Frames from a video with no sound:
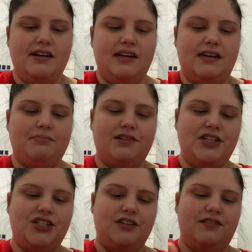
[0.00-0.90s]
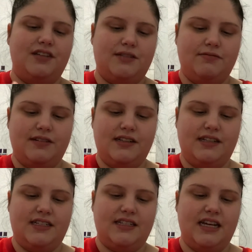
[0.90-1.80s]
I'm pretty sure this one
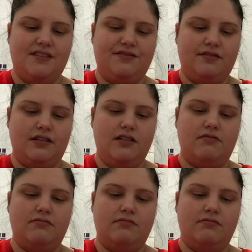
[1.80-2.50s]
is Oh.